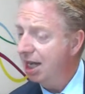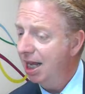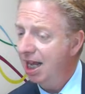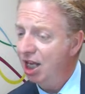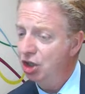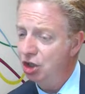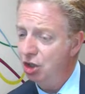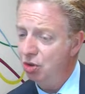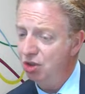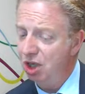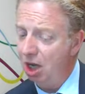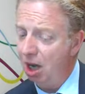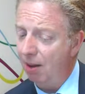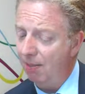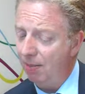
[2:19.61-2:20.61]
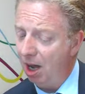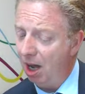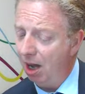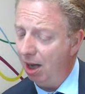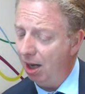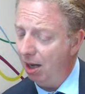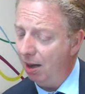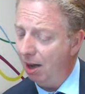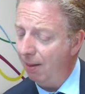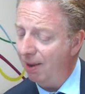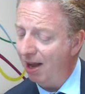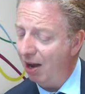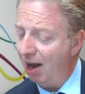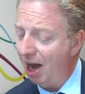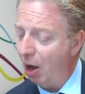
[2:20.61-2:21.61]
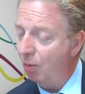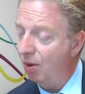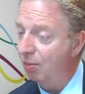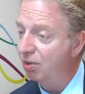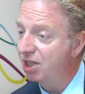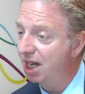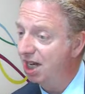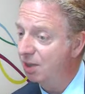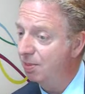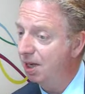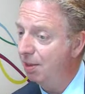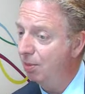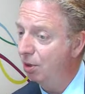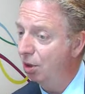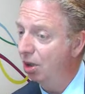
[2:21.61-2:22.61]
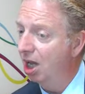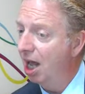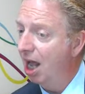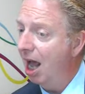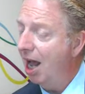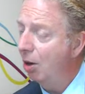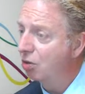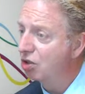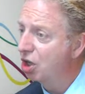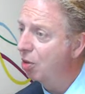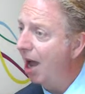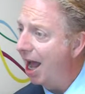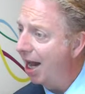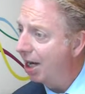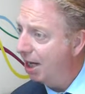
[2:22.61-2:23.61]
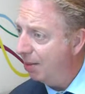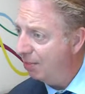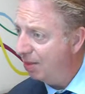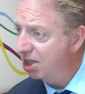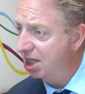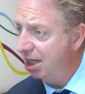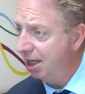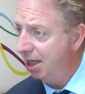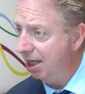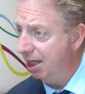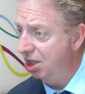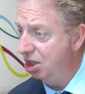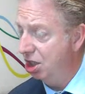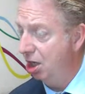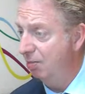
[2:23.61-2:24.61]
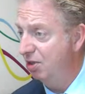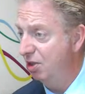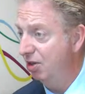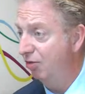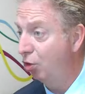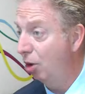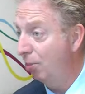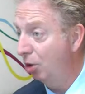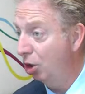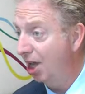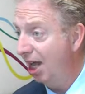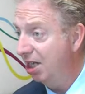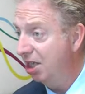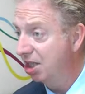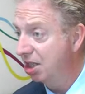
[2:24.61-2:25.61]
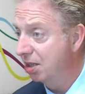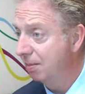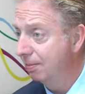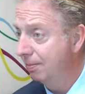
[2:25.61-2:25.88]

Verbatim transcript: issues um, uh, uh about how we protect people, and also anonymity in terms of criminal cases.